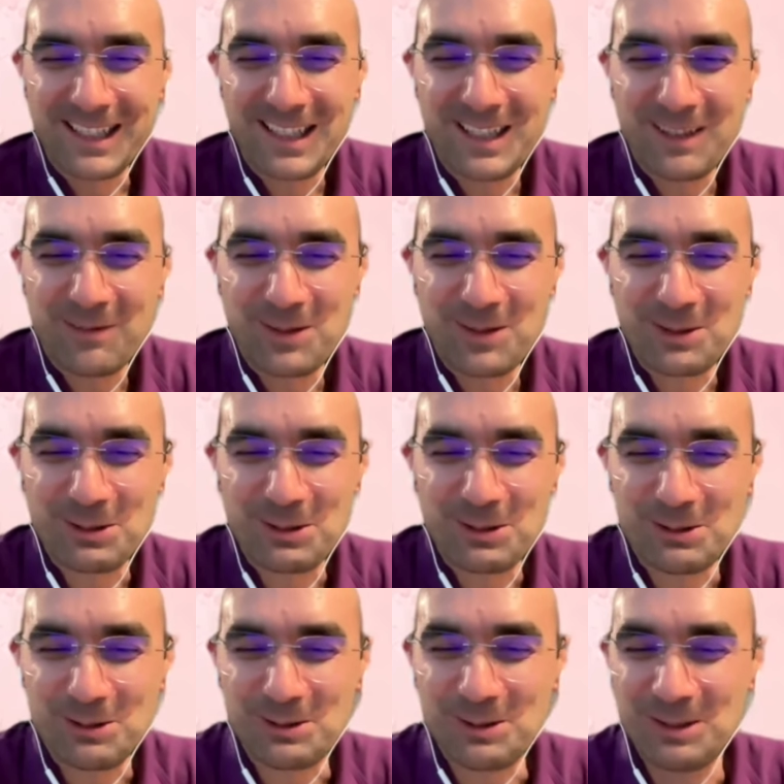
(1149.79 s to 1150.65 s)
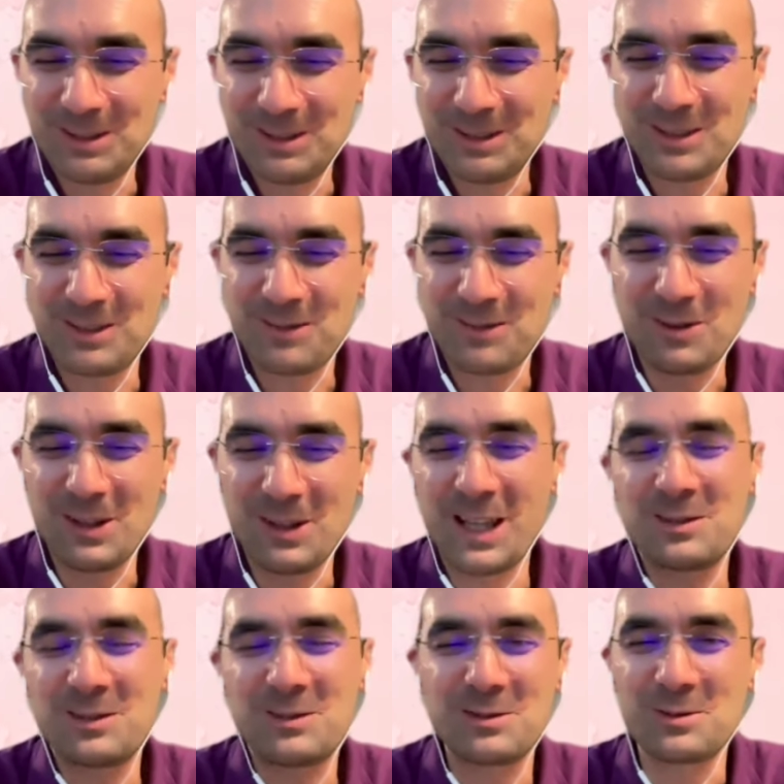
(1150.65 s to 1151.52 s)
If you
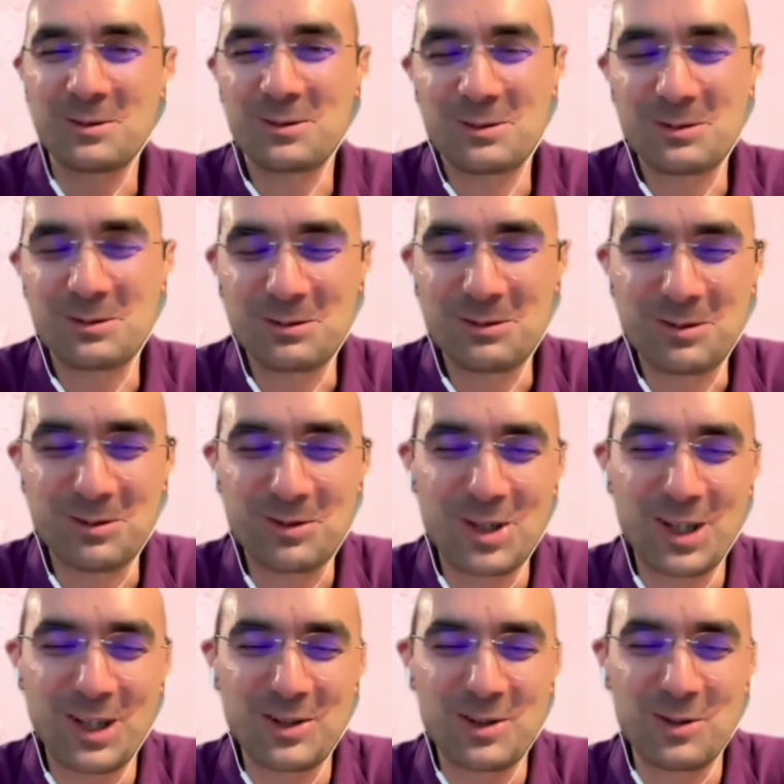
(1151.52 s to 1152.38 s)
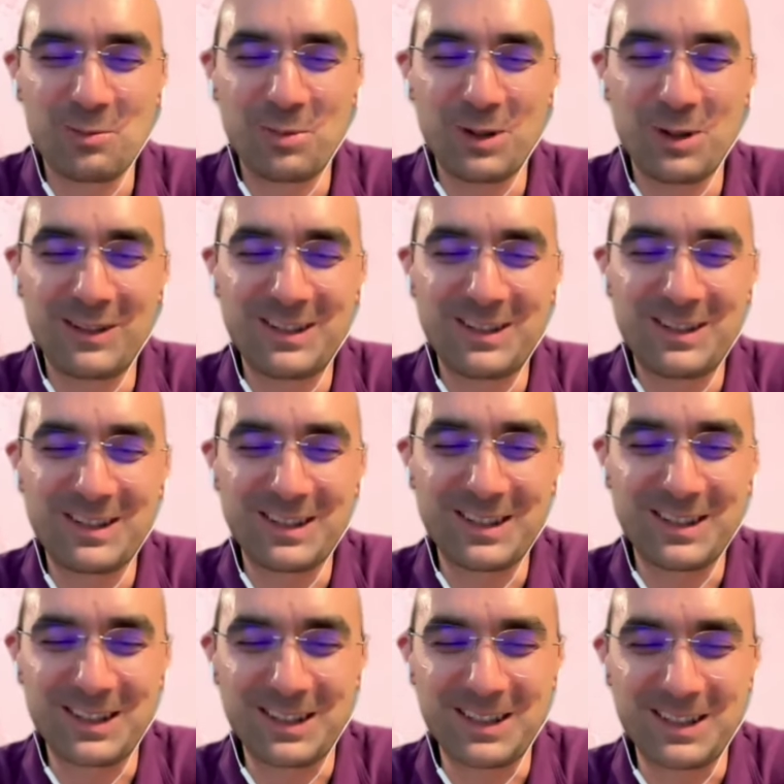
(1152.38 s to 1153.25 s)
like to change a bit
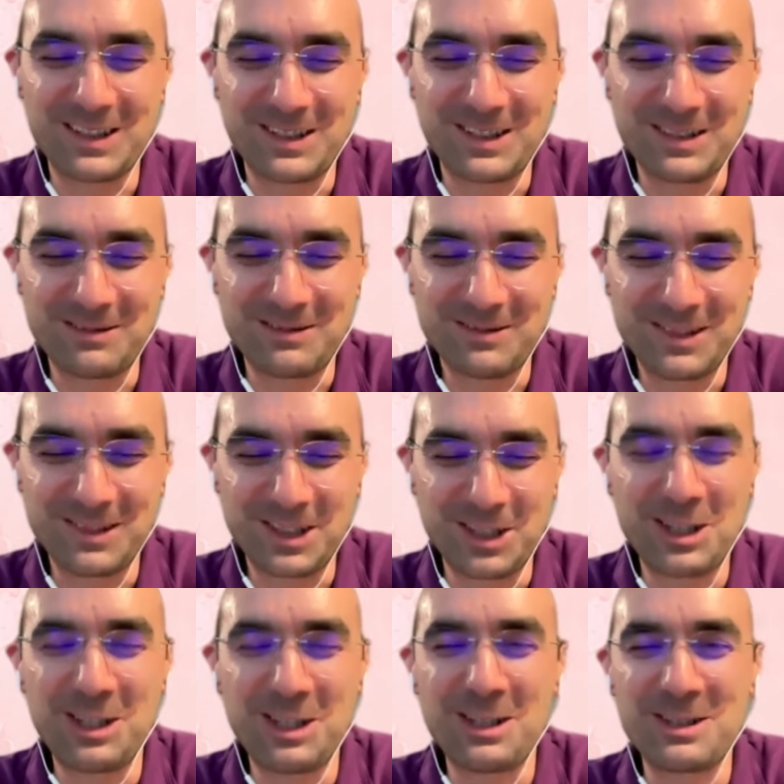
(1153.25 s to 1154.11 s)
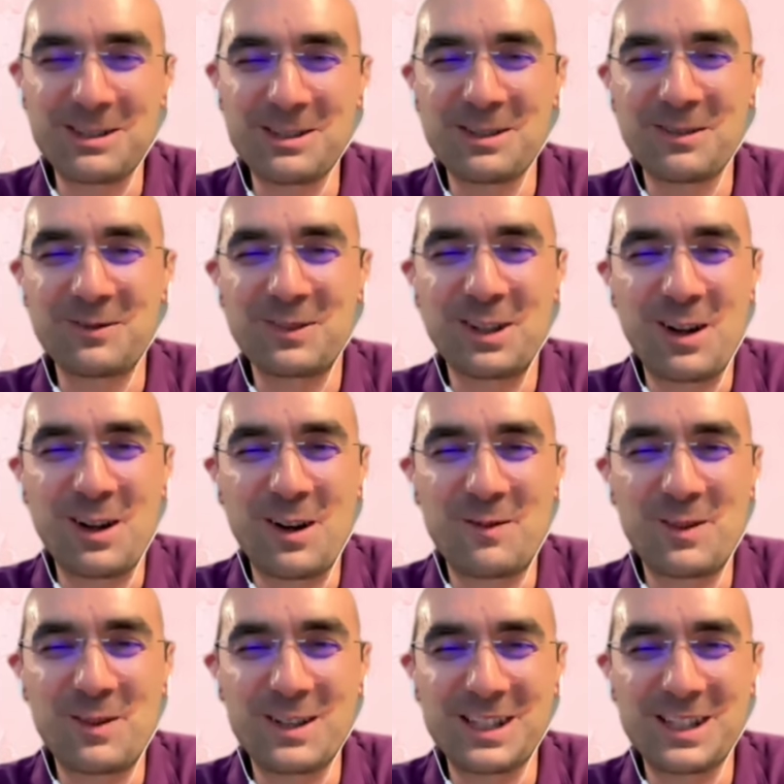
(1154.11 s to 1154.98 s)
the gears of the
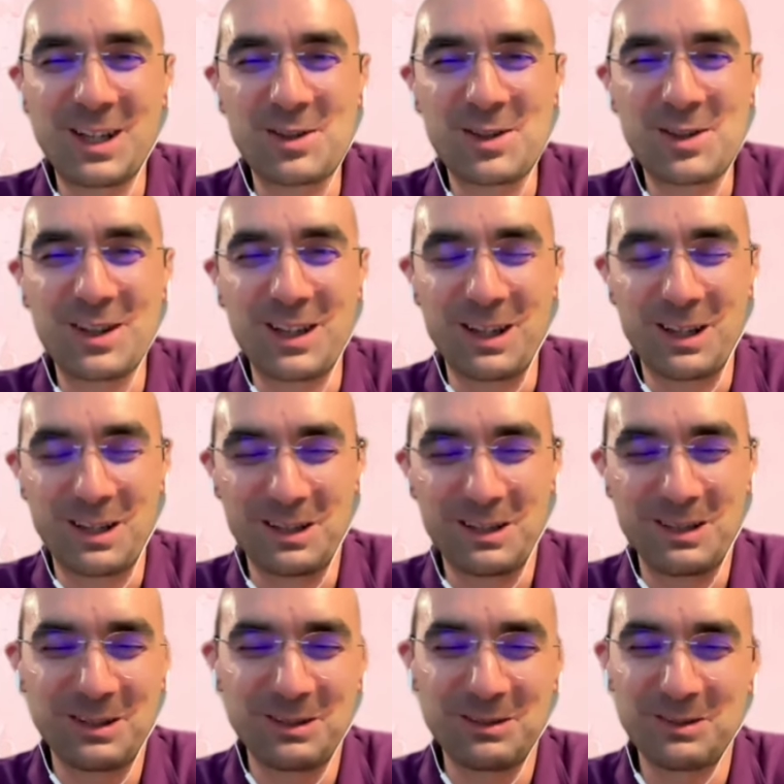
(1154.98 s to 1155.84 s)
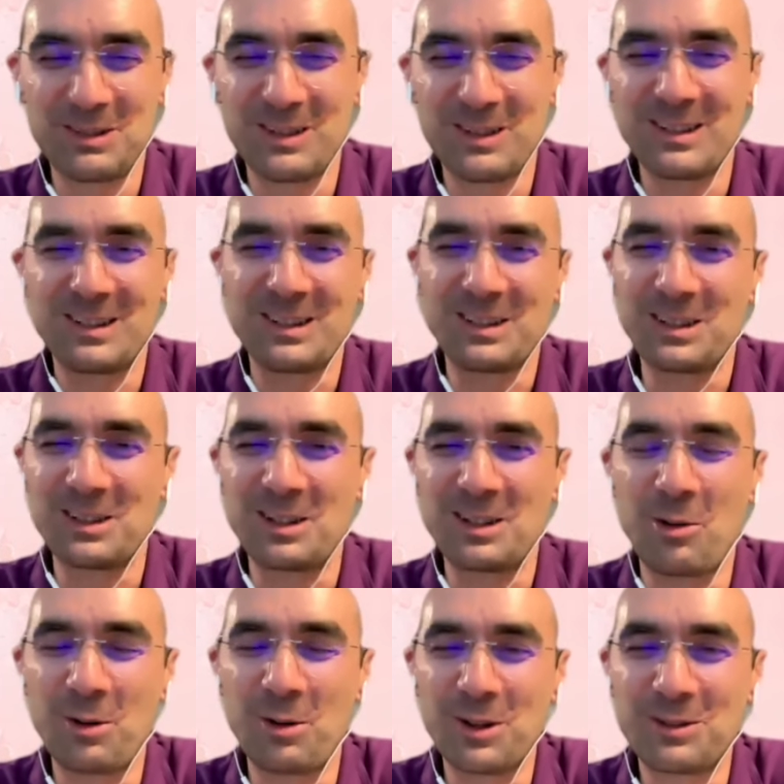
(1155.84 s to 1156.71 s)
conversation and
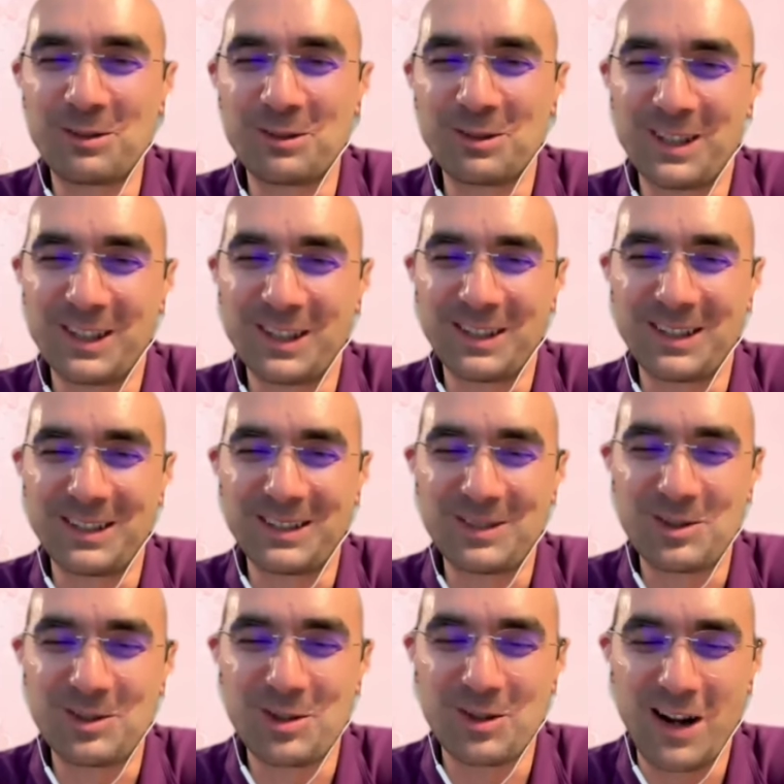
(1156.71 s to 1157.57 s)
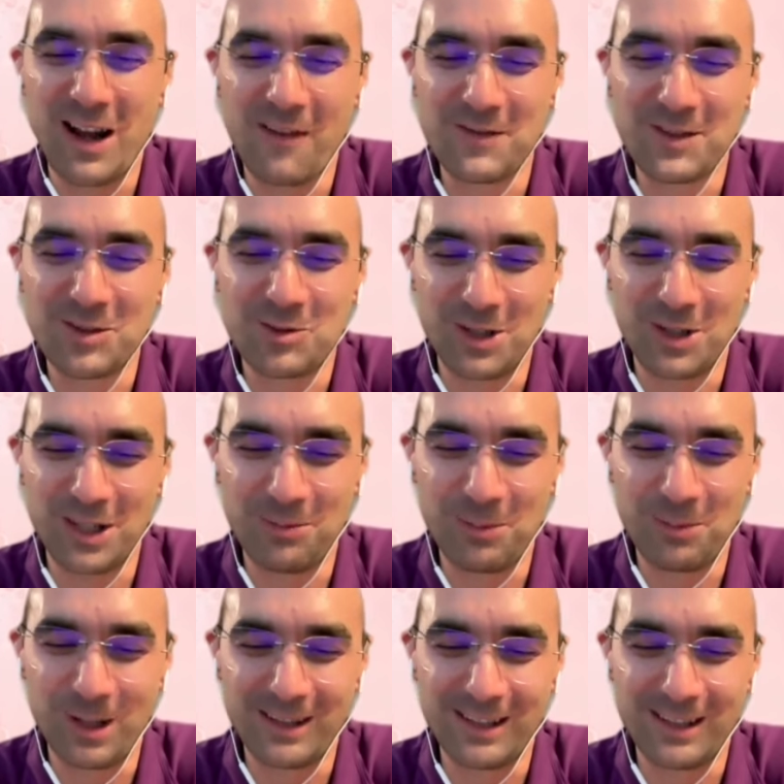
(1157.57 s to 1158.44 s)
go into the Giraffe's
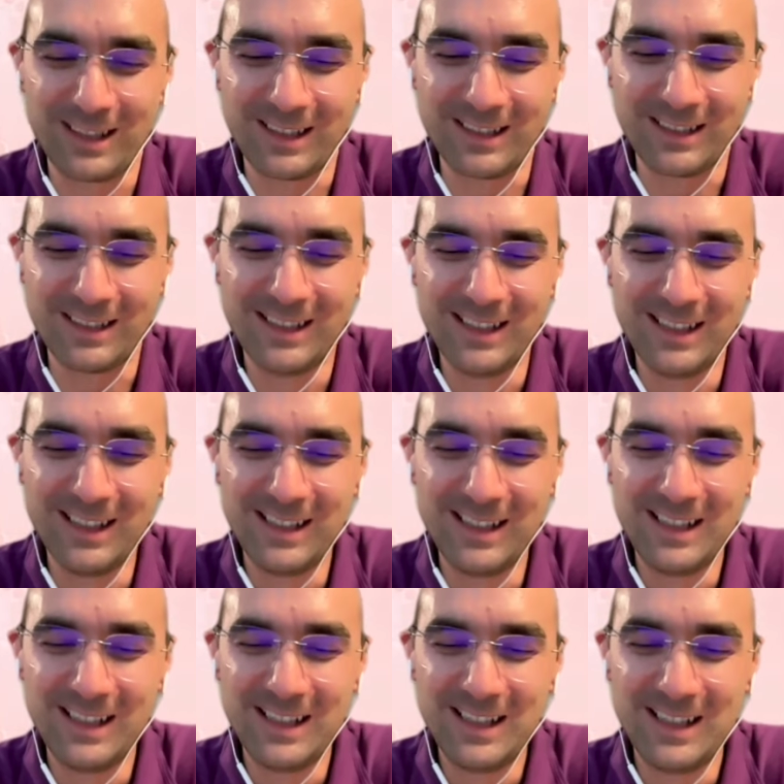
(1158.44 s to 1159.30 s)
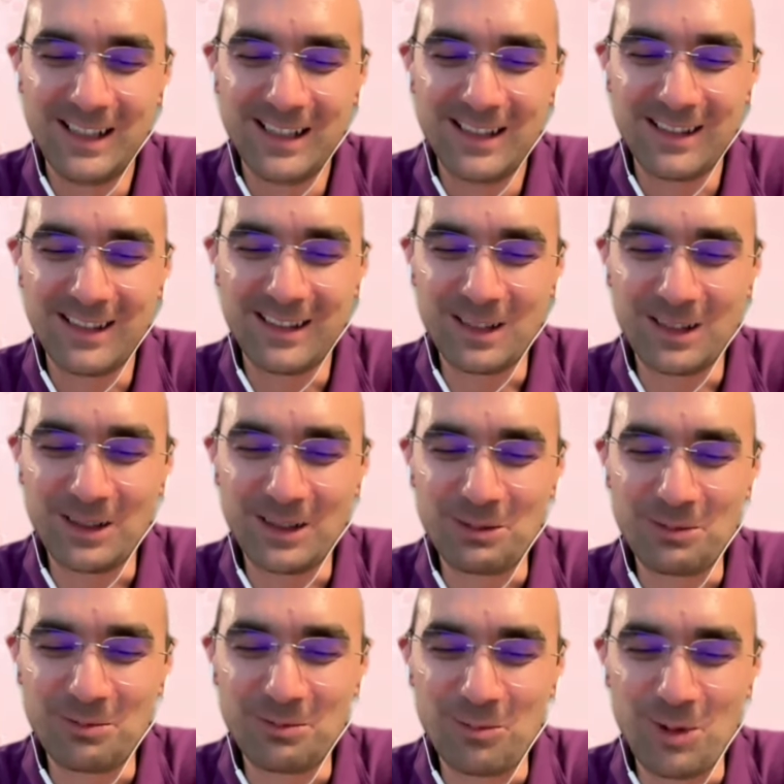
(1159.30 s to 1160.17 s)
Dream and
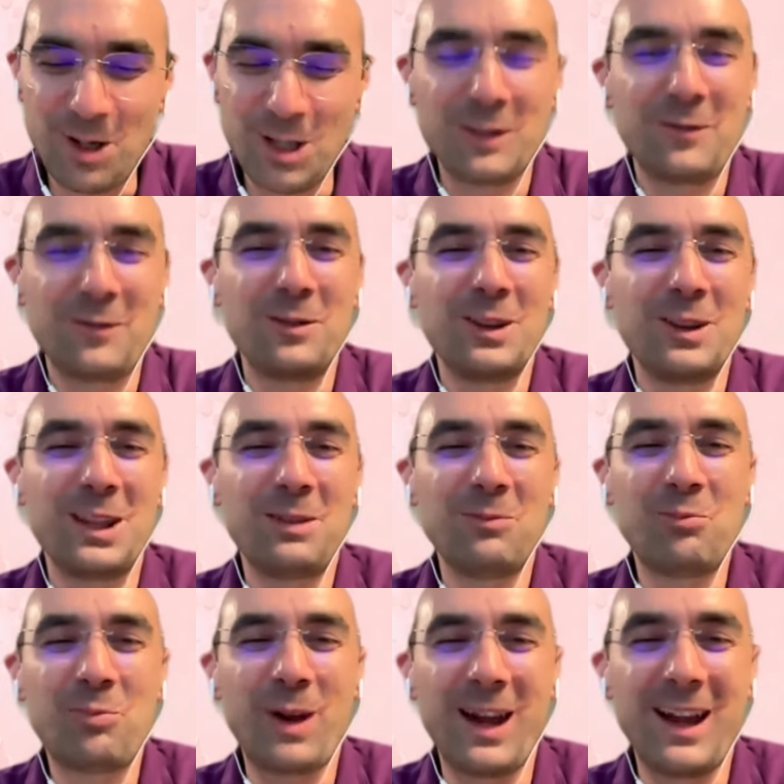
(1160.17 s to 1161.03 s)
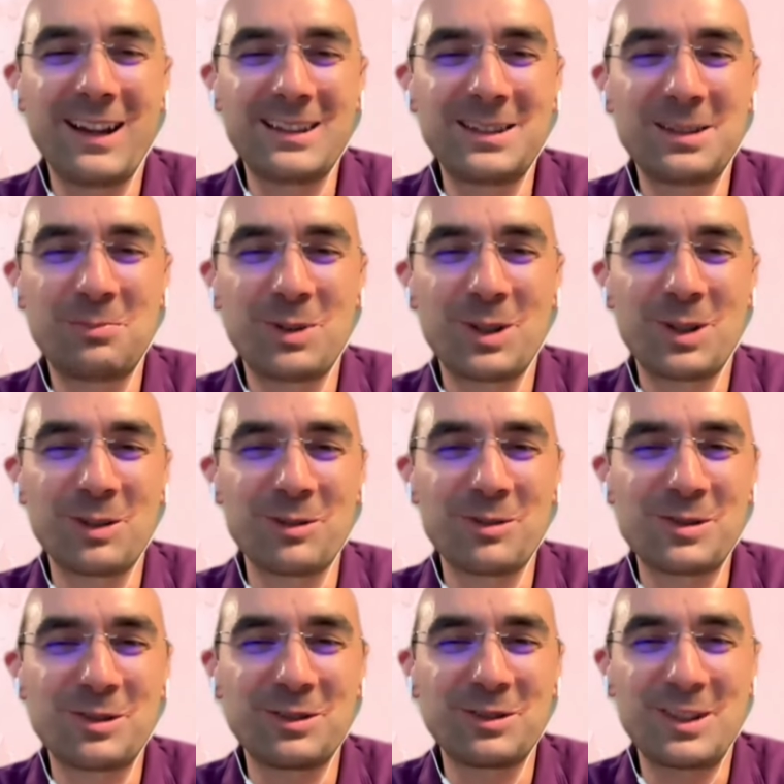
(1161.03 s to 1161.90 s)
the wonderful impact, but
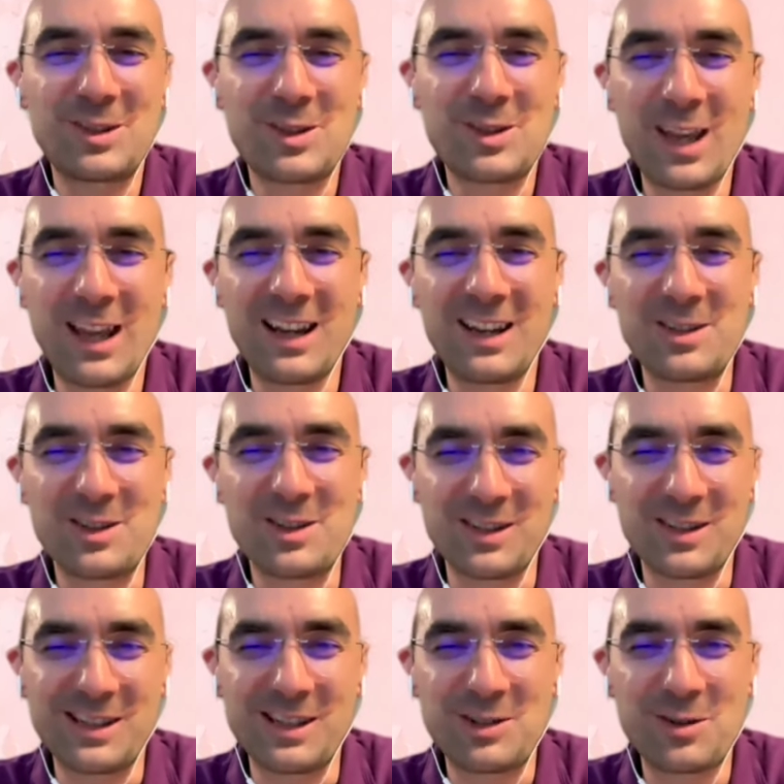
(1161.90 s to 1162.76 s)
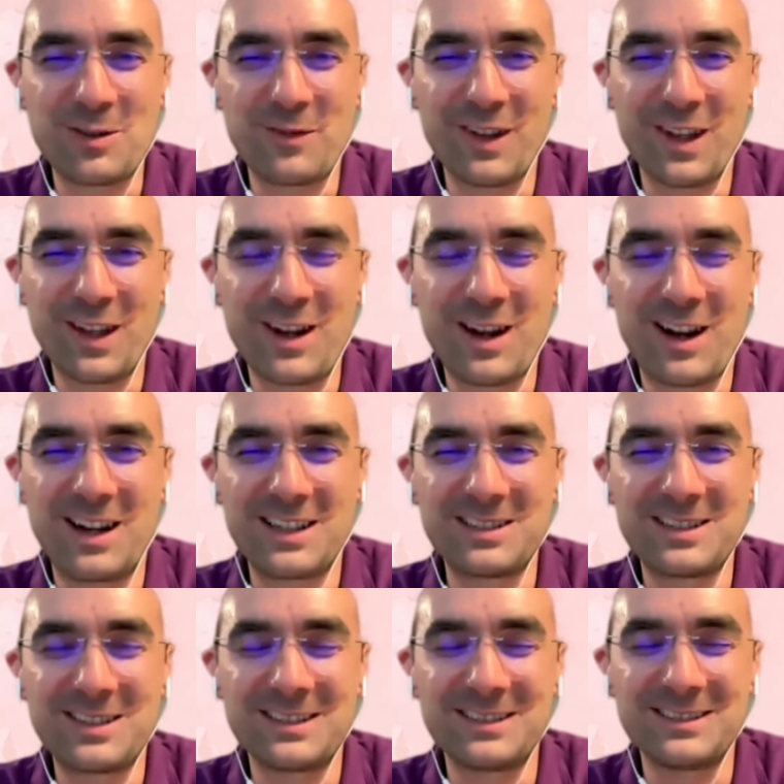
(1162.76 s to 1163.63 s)
also the challenges that you've
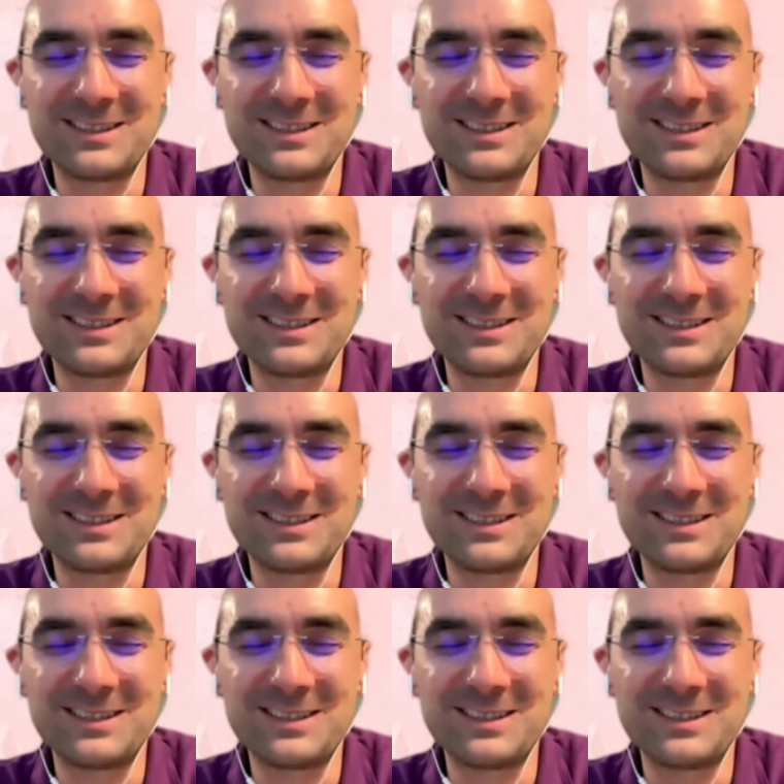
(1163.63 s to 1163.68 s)
encountered